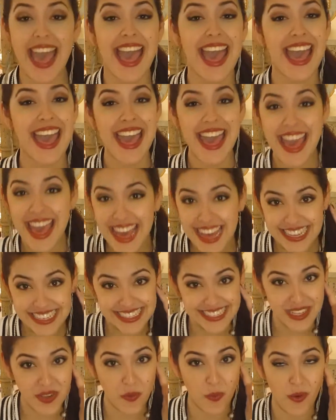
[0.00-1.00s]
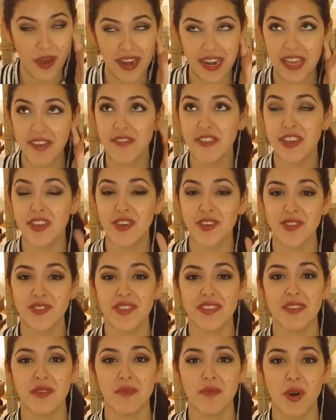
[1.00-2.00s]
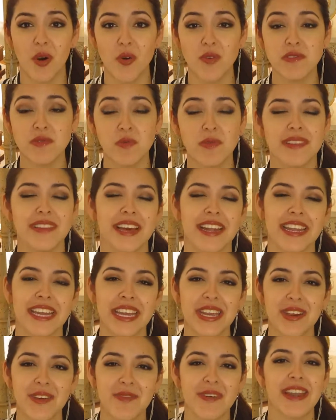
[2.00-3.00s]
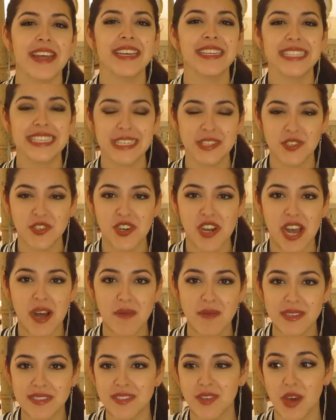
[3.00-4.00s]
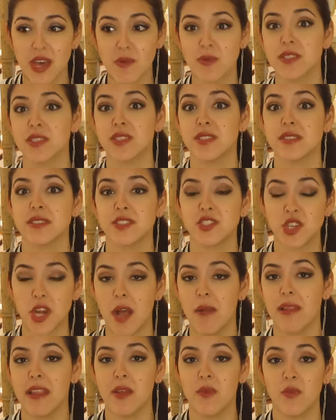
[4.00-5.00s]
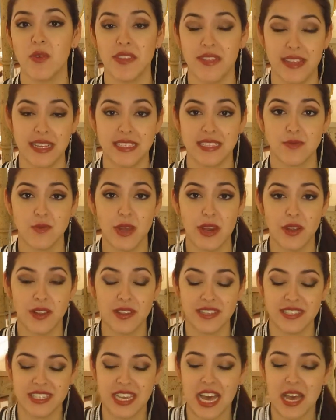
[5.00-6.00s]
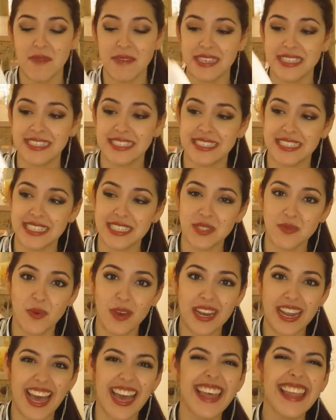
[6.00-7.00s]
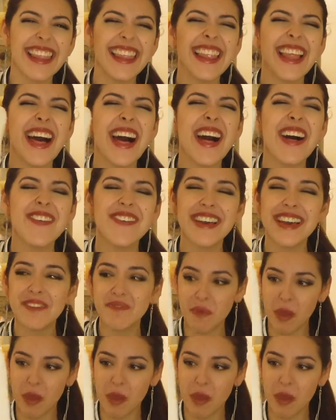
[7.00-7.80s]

And the one I've been using the most, well, not here, but I do travel, so I was traveling with this one all the time, is this one. I love it.